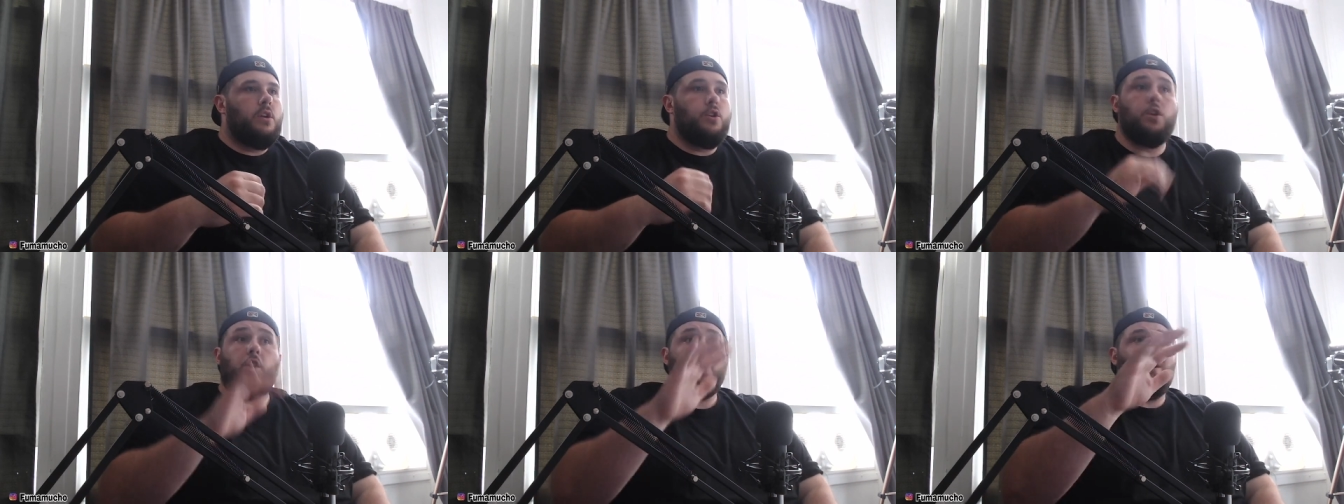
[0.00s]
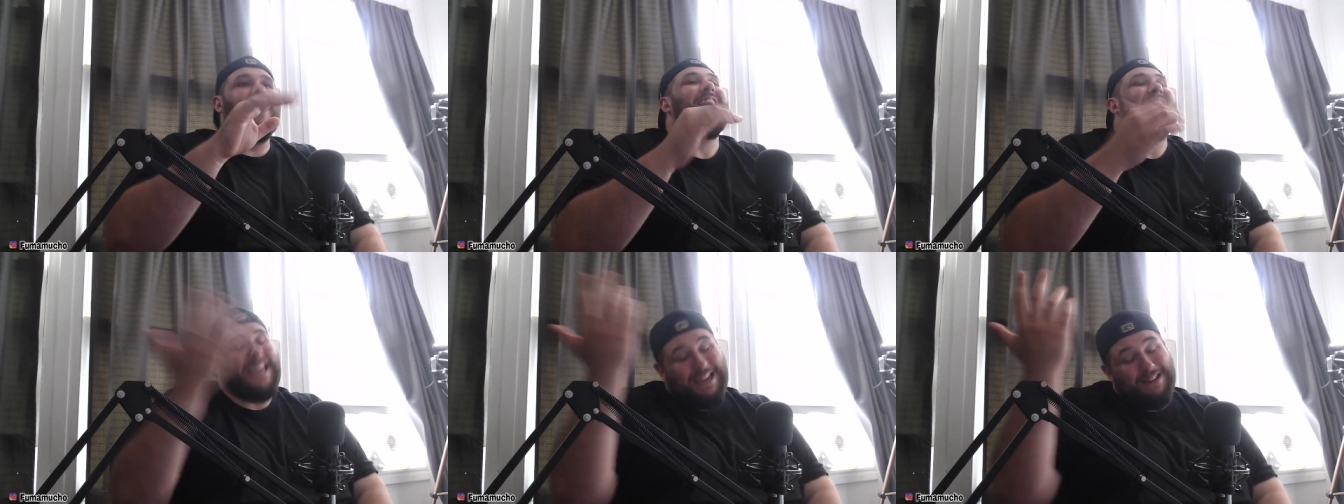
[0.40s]
No. You're right.
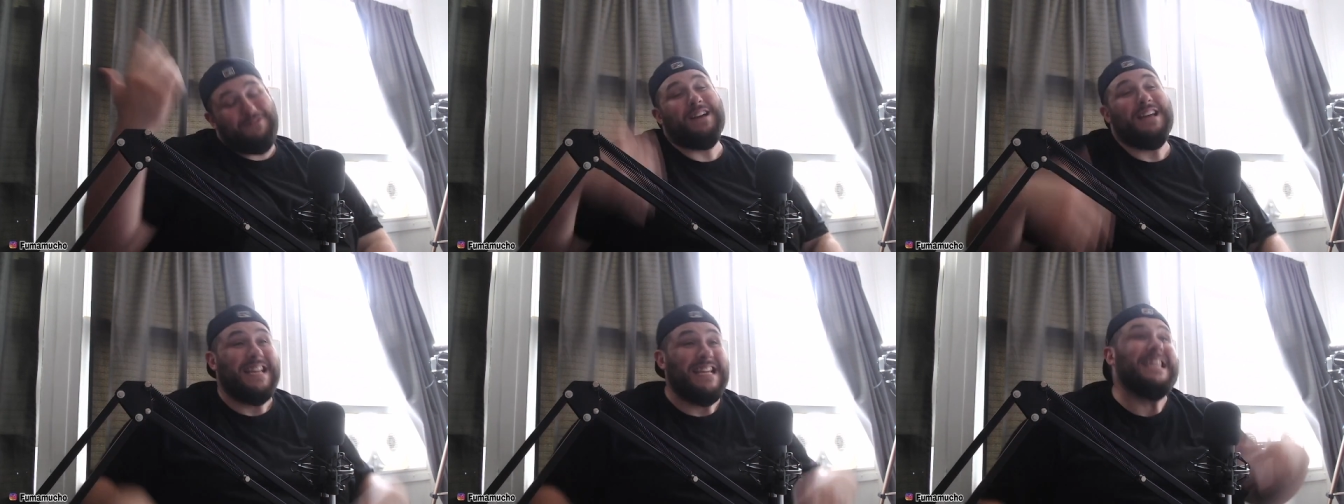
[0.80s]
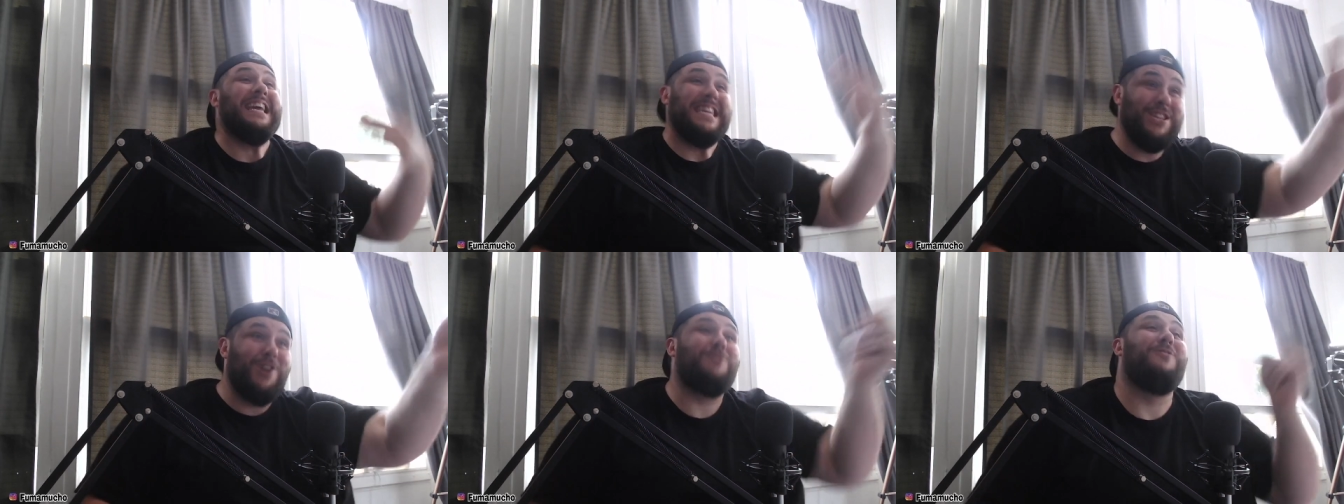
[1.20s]

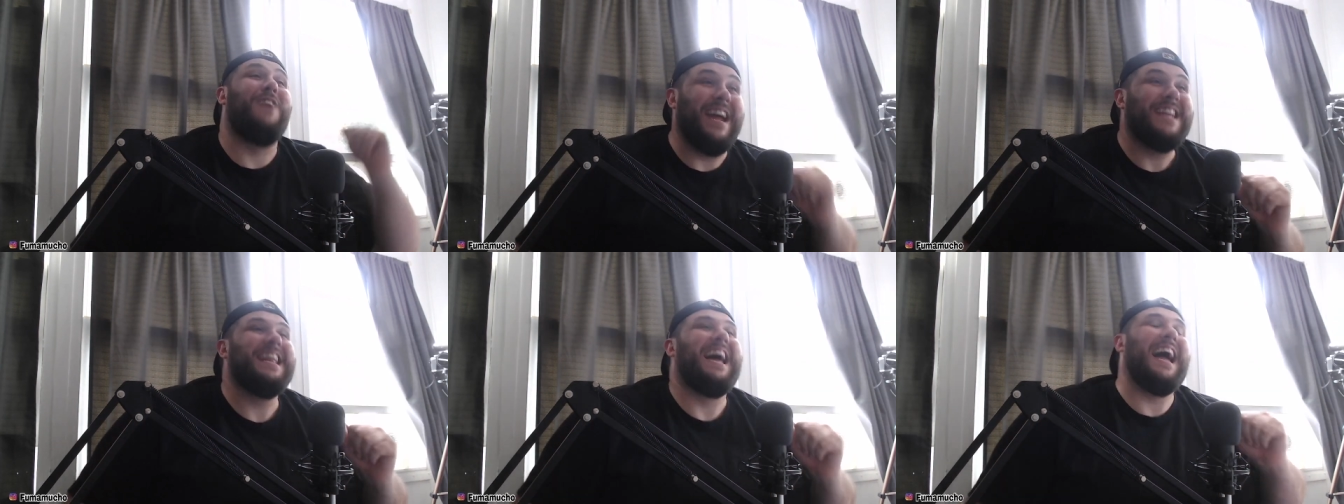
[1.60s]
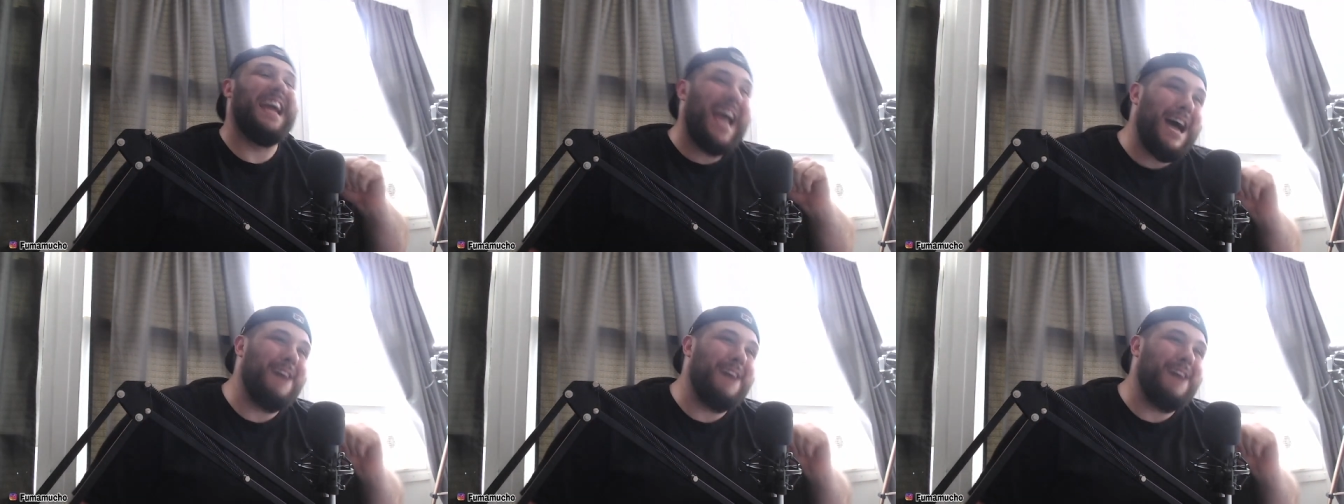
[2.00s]
I